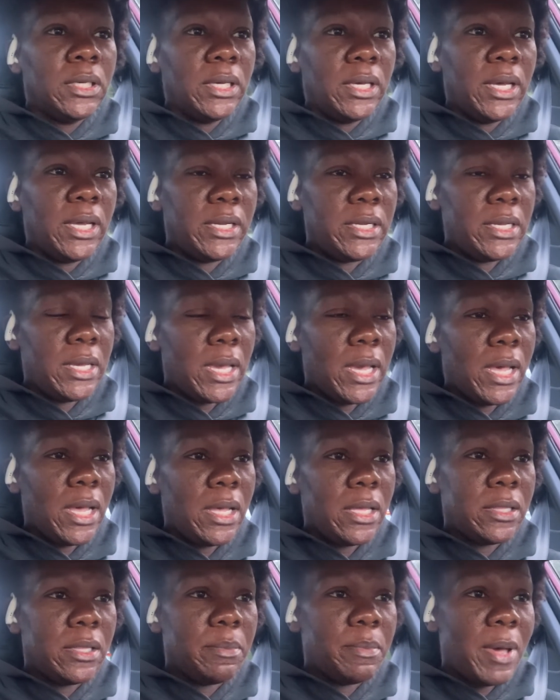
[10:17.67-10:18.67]
And
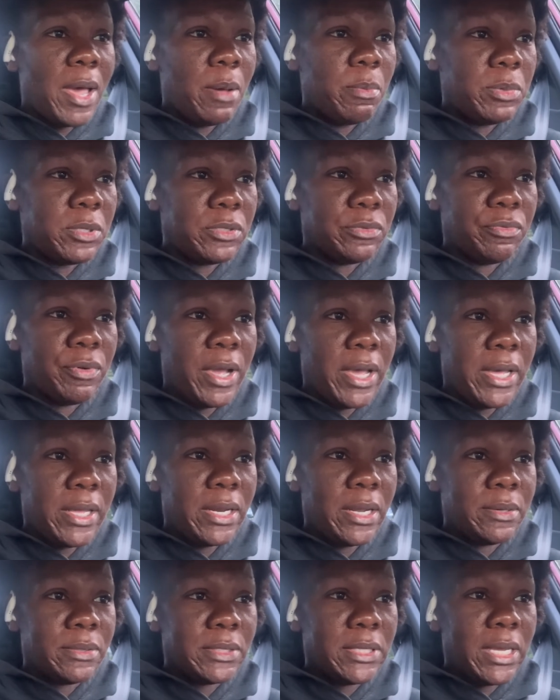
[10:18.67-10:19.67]
yeah, the map was red.
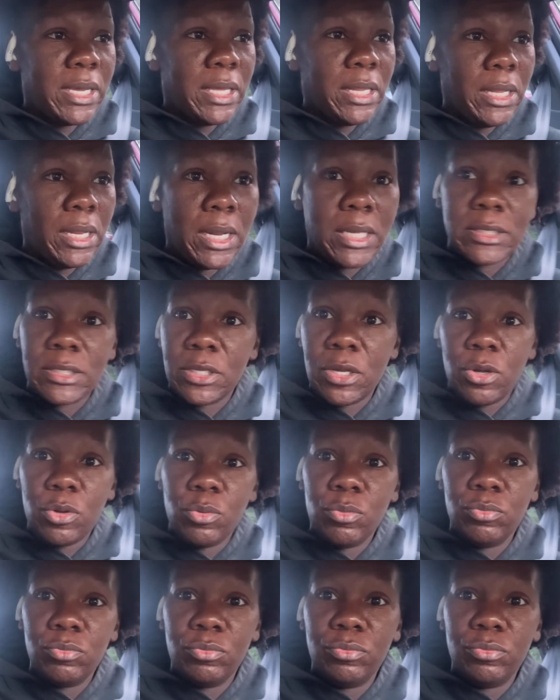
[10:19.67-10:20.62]
I was like, let's go.